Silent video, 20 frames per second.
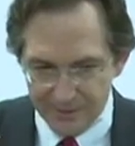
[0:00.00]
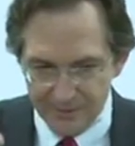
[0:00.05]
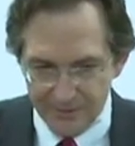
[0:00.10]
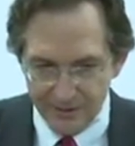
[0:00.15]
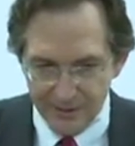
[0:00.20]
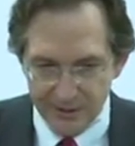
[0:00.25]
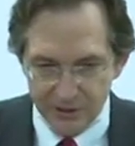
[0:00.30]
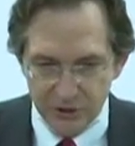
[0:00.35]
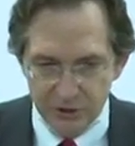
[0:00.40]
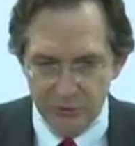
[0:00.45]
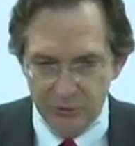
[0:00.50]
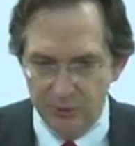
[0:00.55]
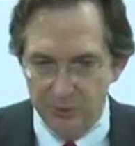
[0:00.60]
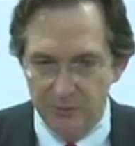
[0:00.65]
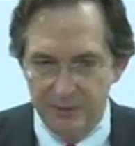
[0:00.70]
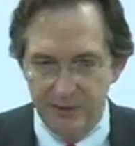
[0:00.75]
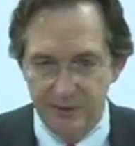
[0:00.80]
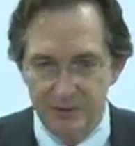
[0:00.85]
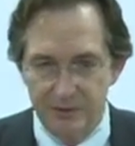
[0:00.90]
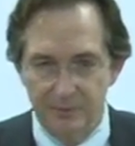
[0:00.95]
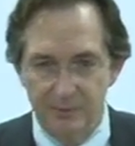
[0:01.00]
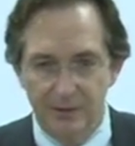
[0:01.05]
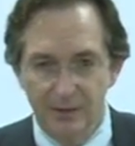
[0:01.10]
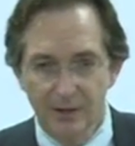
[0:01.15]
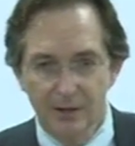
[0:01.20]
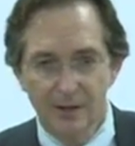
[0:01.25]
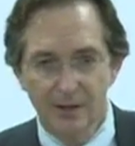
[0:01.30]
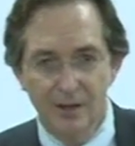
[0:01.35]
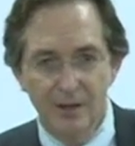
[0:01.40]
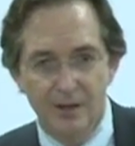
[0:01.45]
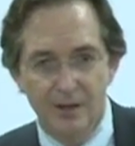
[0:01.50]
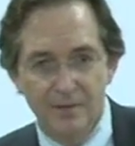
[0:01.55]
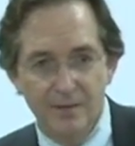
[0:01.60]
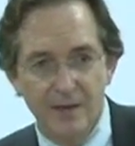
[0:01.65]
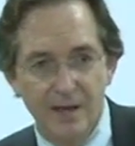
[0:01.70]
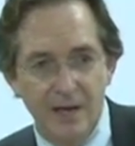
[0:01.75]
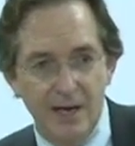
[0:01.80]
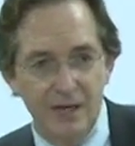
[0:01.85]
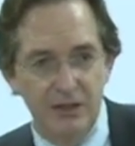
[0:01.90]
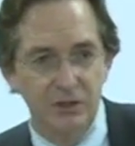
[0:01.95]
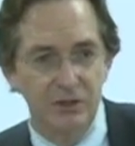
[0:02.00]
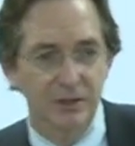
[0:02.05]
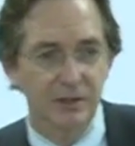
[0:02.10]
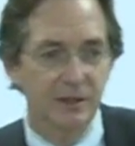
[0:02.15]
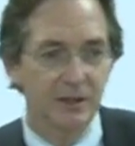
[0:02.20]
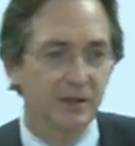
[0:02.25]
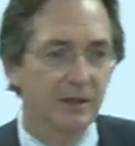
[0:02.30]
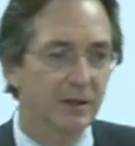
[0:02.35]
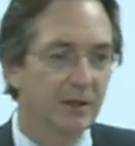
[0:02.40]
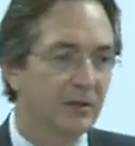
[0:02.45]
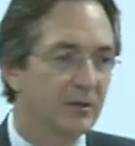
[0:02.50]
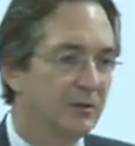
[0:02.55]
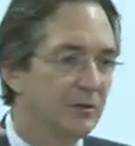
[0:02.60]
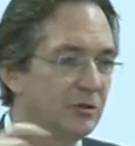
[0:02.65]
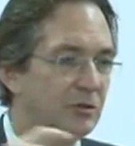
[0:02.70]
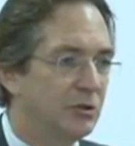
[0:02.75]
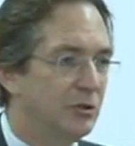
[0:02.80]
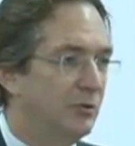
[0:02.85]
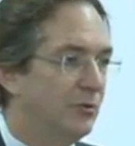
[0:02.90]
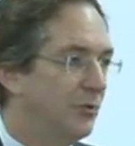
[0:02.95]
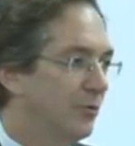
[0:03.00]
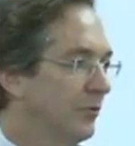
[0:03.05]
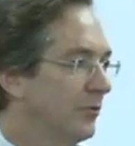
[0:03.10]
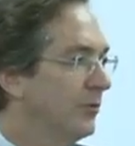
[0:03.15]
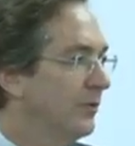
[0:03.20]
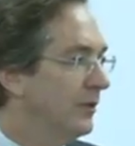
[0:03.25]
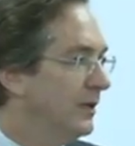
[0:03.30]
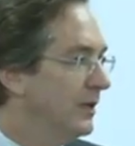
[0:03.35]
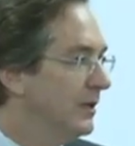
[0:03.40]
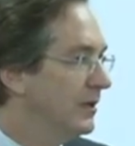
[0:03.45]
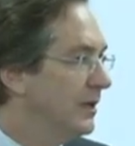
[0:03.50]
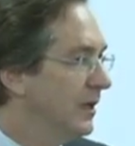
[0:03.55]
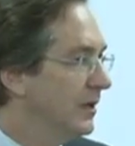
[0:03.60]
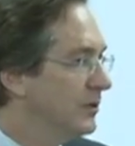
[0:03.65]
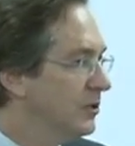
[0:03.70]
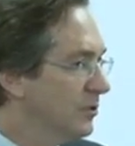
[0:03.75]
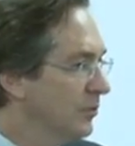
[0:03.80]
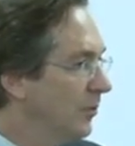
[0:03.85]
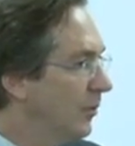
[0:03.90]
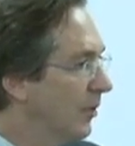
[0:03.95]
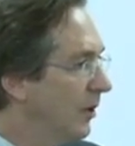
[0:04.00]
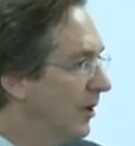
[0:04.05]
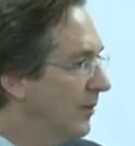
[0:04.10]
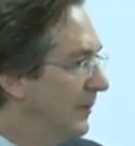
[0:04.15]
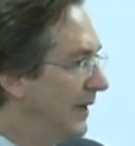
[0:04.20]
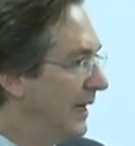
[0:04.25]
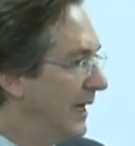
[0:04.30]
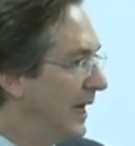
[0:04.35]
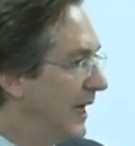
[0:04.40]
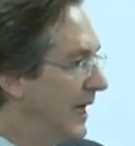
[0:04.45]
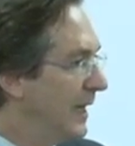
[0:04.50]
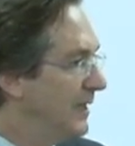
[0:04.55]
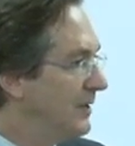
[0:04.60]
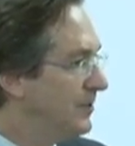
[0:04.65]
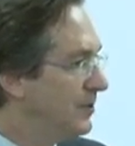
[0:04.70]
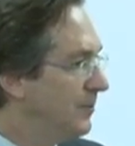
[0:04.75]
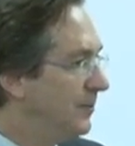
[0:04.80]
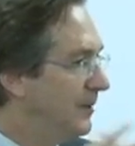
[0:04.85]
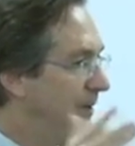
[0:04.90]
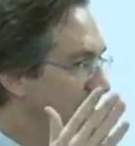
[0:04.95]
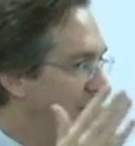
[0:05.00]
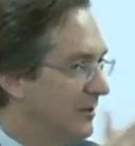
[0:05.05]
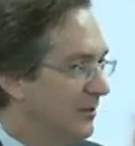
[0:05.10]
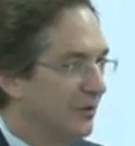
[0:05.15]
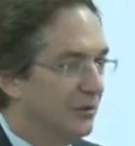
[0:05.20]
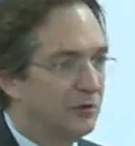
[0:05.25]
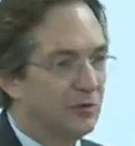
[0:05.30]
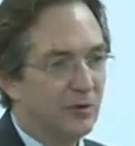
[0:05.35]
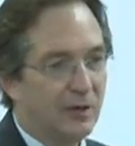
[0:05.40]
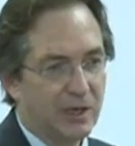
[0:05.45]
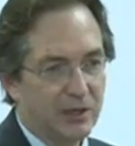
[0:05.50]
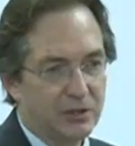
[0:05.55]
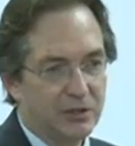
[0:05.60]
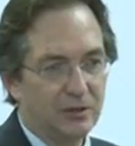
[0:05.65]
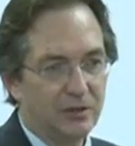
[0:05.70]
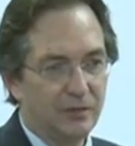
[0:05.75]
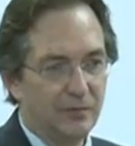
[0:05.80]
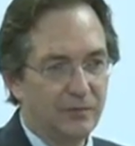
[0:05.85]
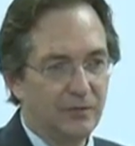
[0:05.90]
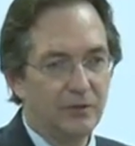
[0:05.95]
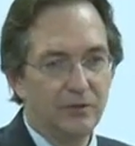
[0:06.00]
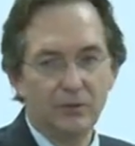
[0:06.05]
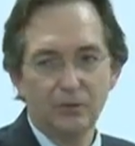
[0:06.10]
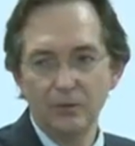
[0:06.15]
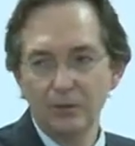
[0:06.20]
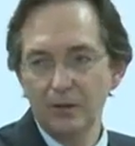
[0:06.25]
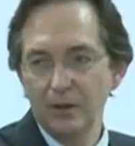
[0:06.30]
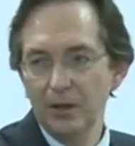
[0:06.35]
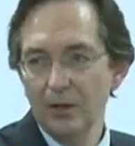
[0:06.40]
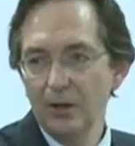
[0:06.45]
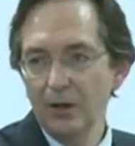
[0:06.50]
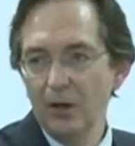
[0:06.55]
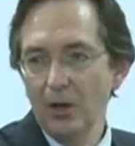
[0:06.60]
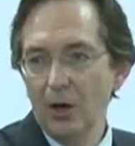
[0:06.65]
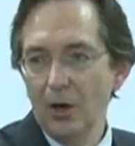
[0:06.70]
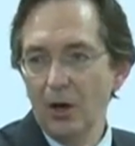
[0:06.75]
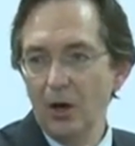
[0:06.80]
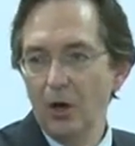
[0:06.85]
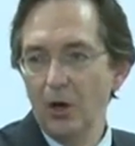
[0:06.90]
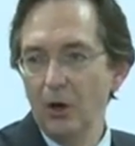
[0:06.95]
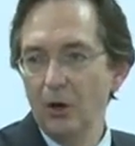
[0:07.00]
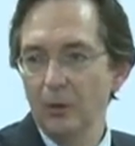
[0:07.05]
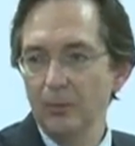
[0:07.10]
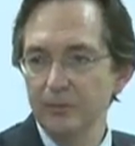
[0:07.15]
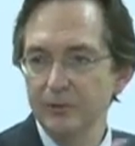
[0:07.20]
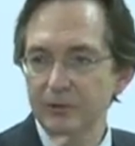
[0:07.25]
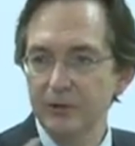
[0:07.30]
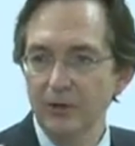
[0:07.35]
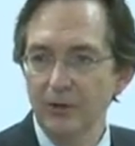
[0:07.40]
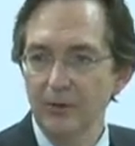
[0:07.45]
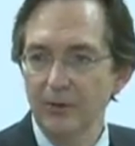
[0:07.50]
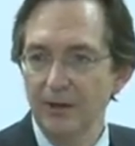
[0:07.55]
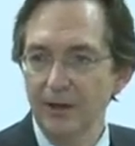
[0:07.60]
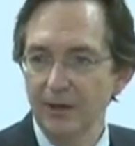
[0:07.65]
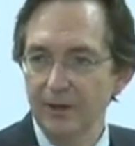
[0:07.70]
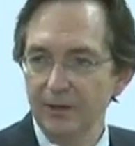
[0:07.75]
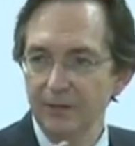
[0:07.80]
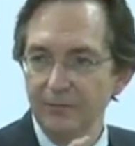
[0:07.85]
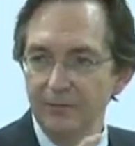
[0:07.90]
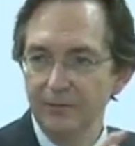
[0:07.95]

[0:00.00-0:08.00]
they're like shooter bees, but they actually shoot through the uh, swarm at high speeds in the direction of the new home, so they